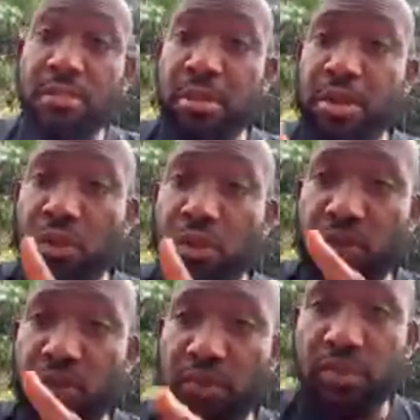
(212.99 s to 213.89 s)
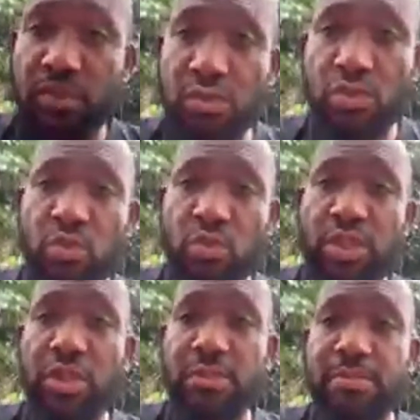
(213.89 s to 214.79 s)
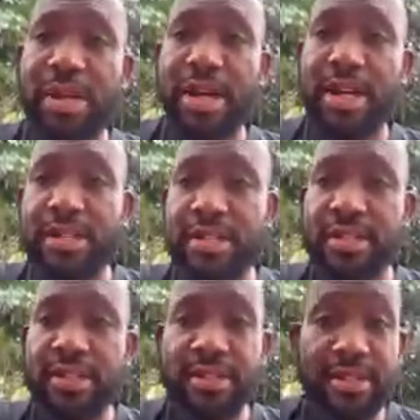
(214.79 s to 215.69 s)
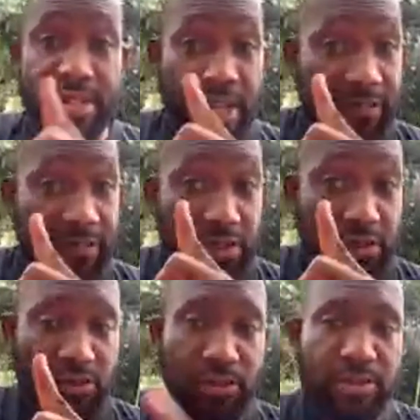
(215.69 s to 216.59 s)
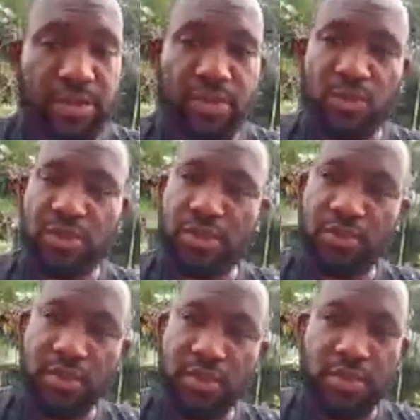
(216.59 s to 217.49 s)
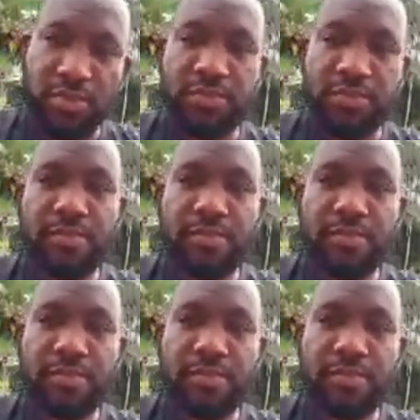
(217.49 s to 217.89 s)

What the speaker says: may those who wish us bad never see good in 2022.